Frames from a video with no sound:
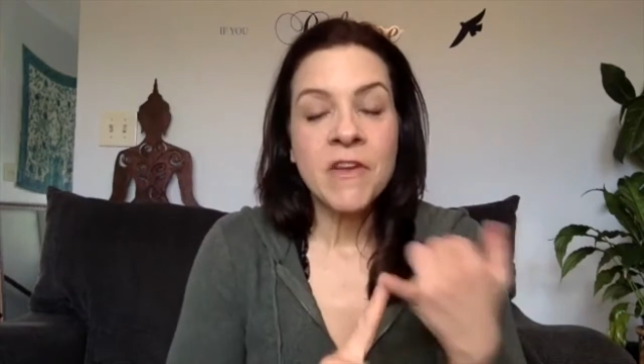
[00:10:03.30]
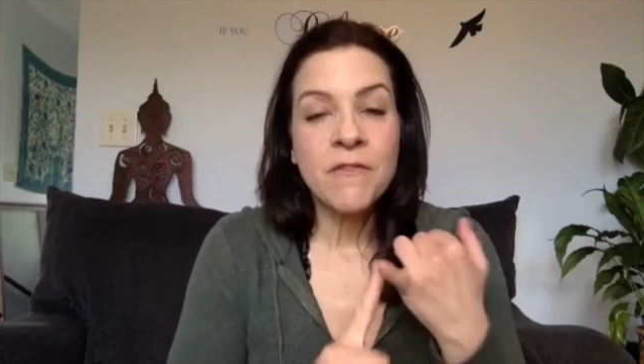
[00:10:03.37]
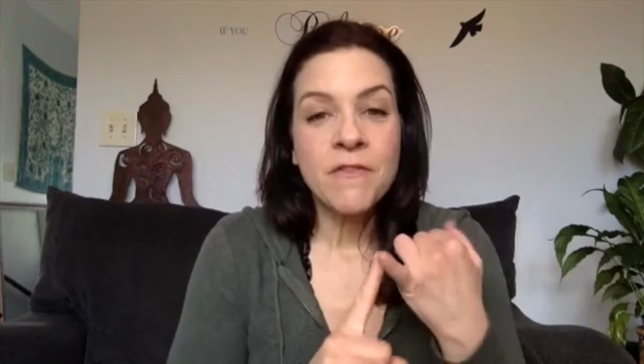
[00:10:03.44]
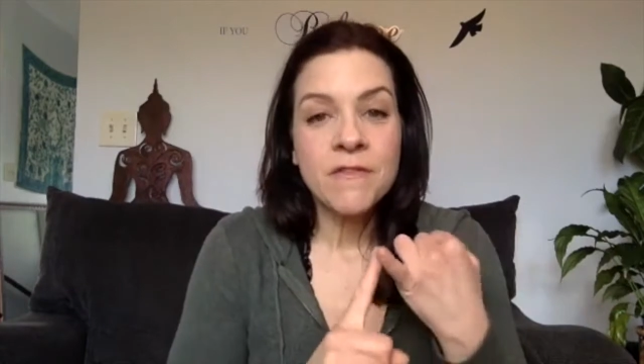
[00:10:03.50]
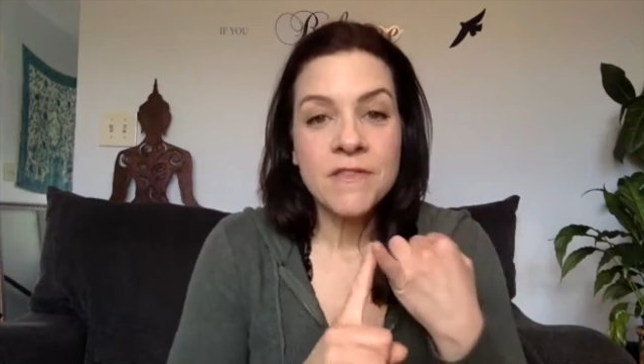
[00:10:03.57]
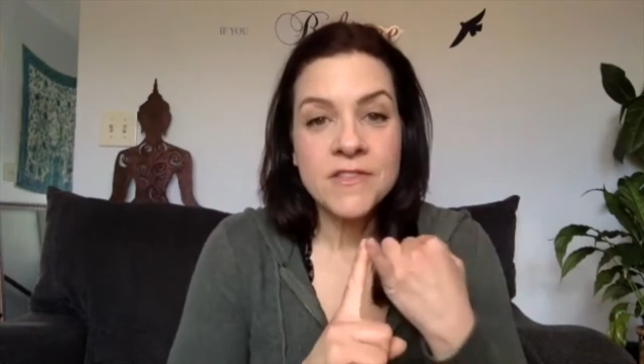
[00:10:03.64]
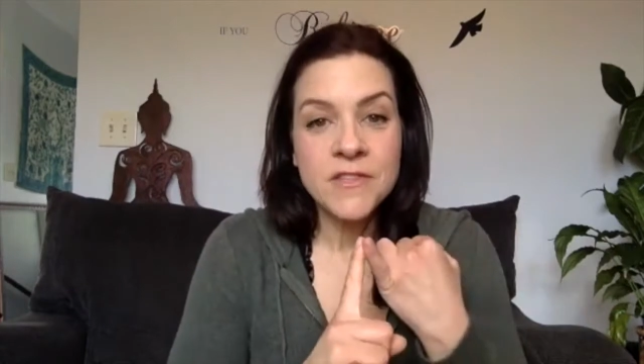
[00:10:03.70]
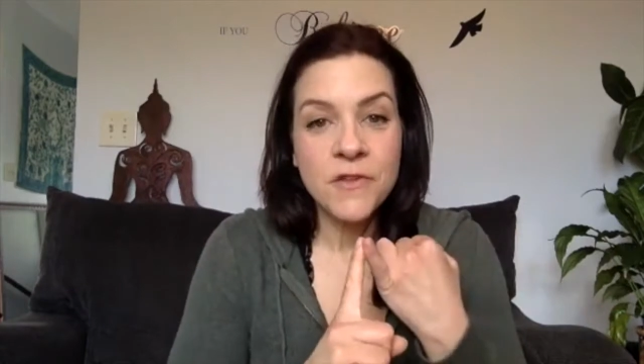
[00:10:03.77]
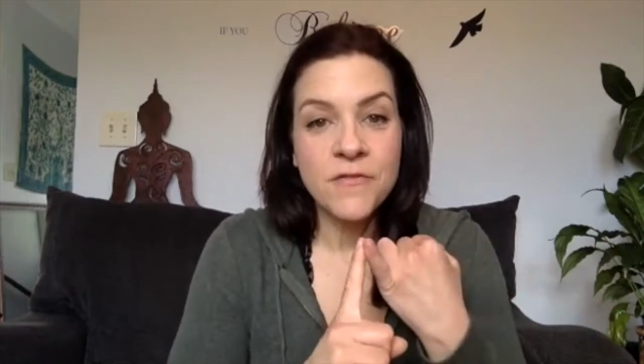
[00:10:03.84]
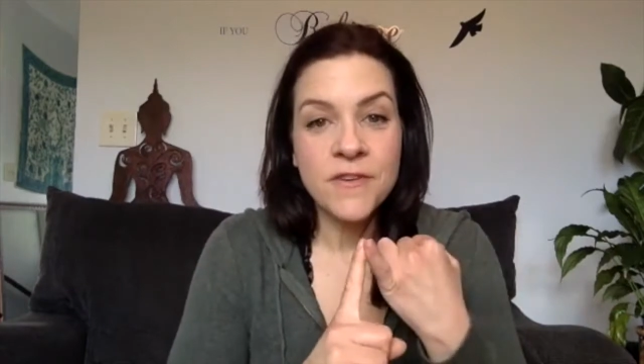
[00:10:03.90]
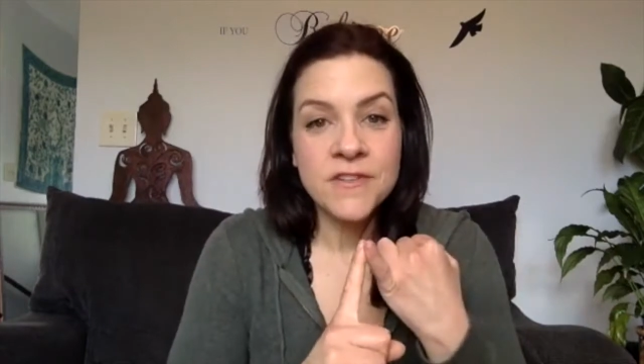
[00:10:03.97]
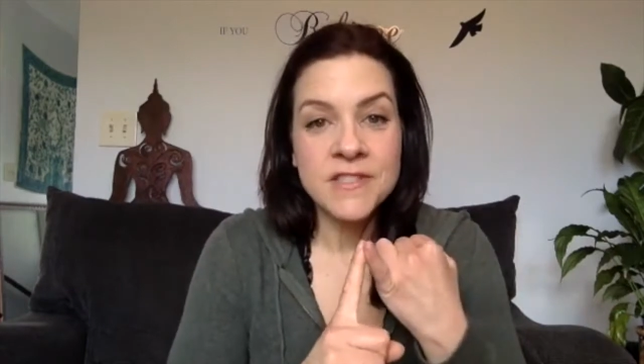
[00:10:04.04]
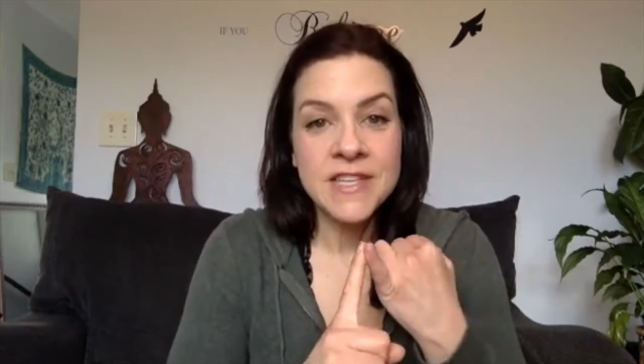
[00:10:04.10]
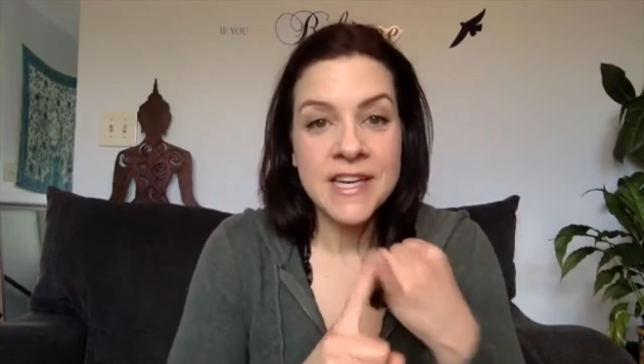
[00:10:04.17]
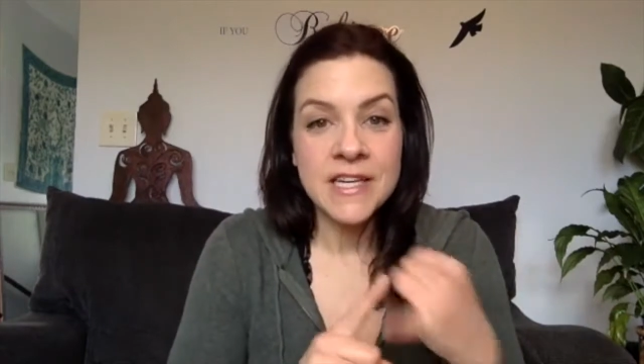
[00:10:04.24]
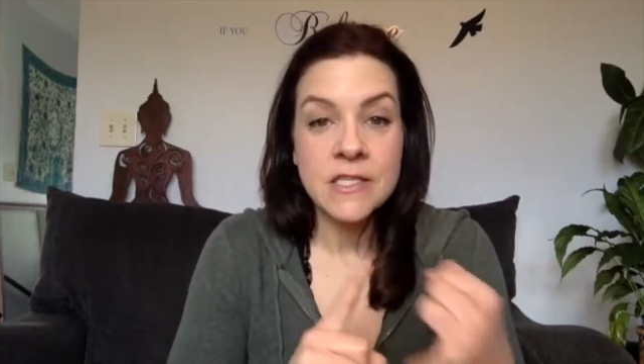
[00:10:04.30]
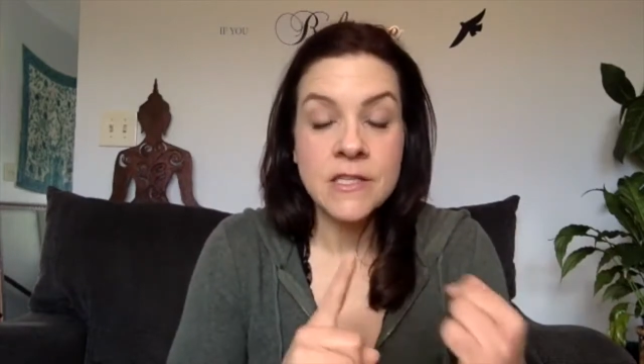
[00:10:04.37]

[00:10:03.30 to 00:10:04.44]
So the first thing is